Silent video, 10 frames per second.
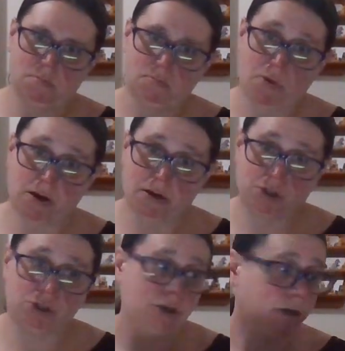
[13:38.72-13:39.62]

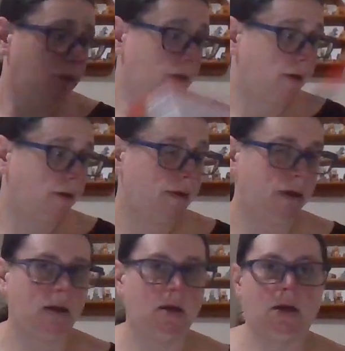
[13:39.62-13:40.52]
March.
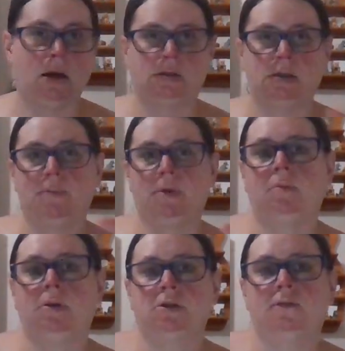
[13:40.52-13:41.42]
Here's an
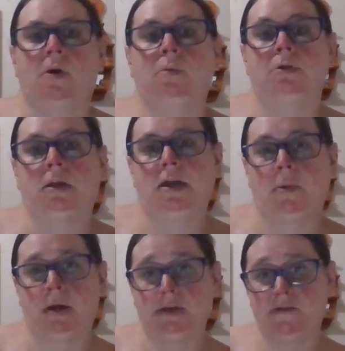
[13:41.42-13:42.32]
image of what it will look
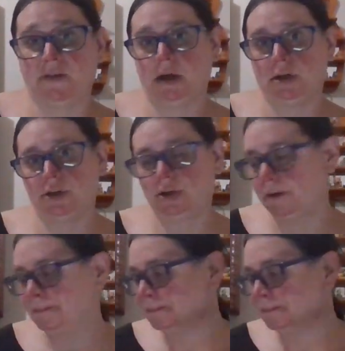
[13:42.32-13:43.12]
like when it's finished.